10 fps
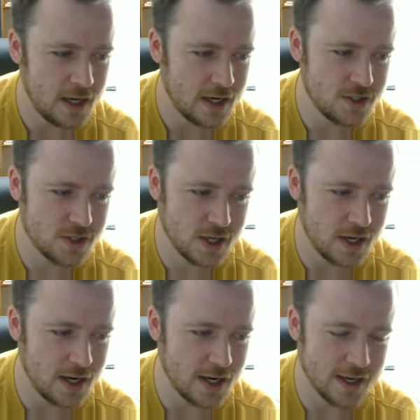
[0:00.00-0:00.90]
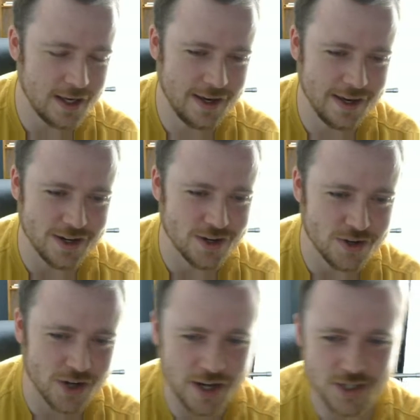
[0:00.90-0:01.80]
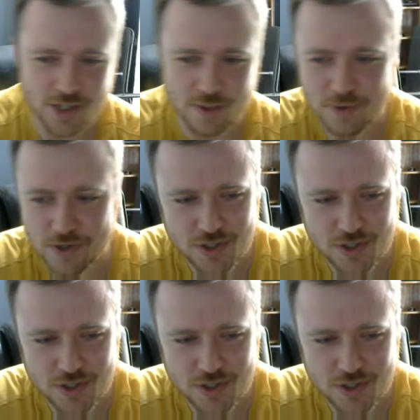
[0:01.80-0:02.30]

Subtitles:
I just cannot in good conscience push